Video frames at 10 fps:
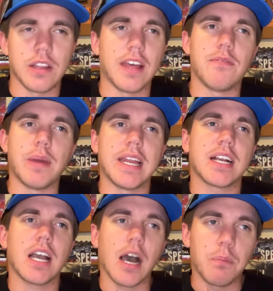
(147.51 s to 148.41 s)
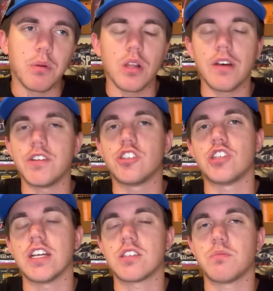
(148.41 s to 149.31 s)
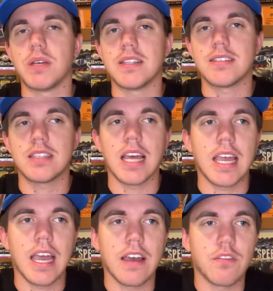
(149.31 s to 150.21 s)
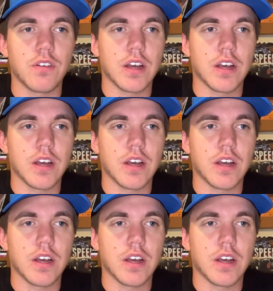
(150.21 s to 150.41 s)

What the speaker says: They've made a couple of adjustments. They have